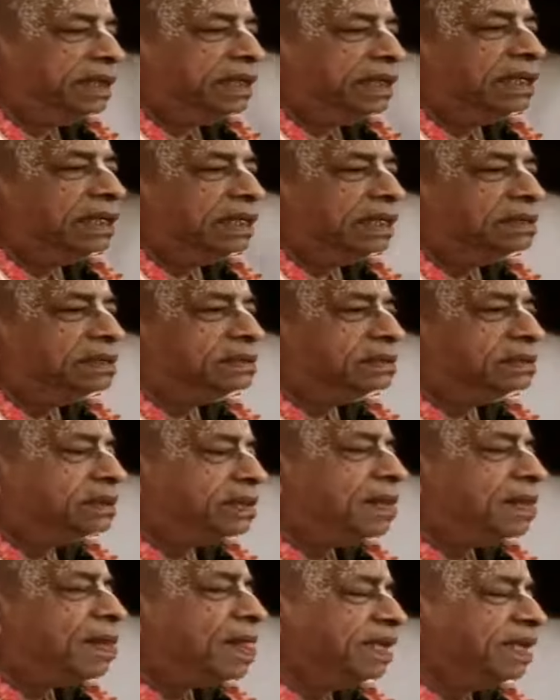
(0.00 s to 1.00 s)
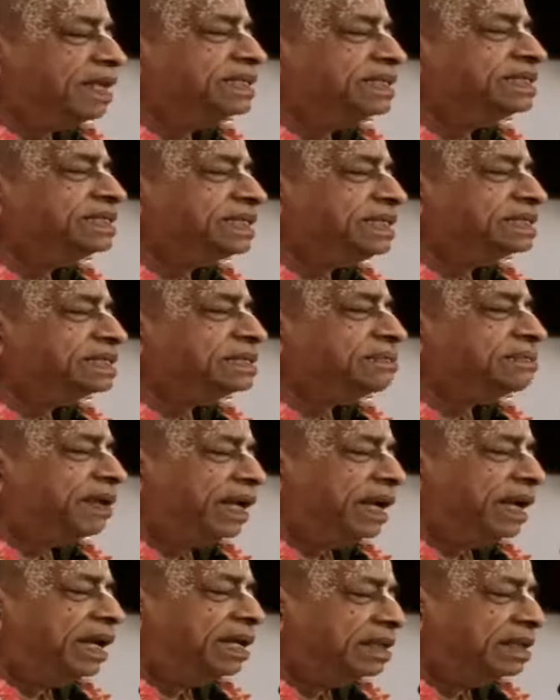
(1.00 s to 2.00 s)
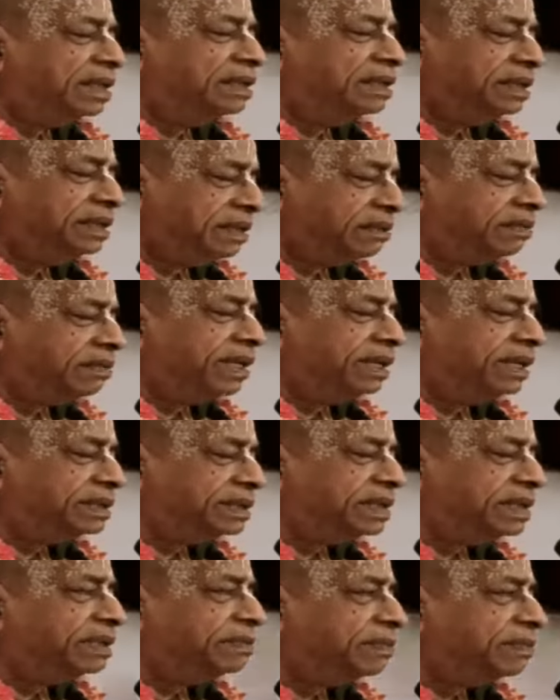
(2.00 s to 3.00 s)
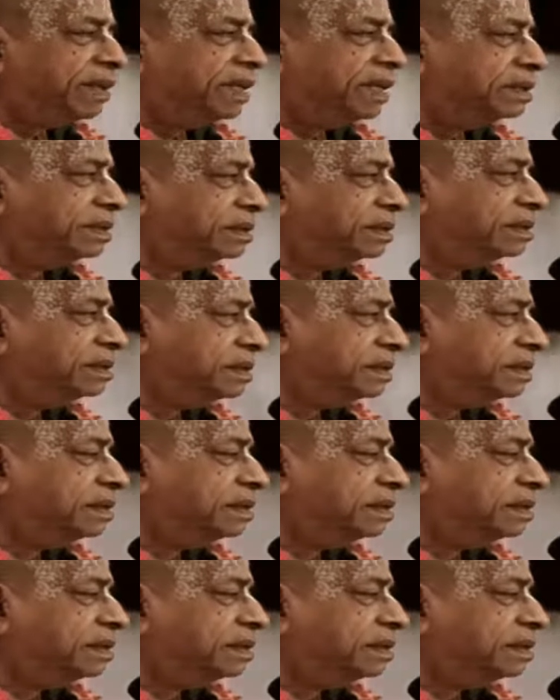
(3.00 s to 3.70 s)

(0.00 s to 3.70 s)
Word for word: He is a diseased man, he requires treatment,